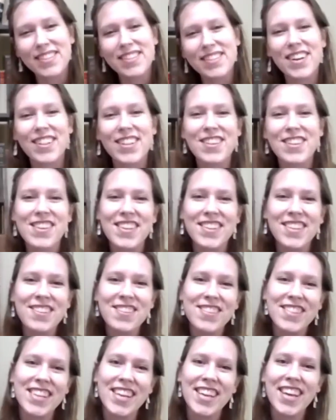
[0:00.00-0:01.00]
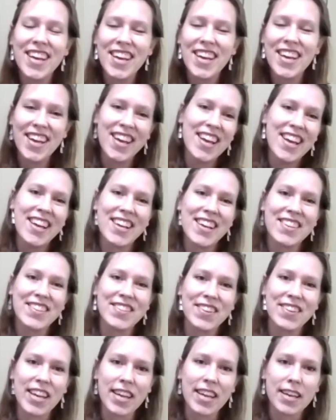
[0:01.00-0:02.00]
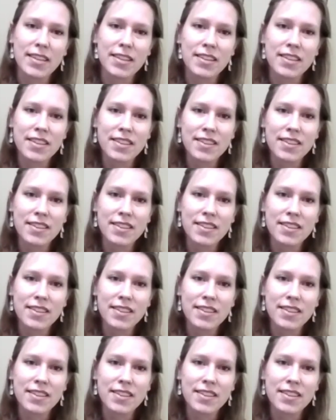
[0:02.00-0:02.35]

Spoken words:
ecology initially, is looking at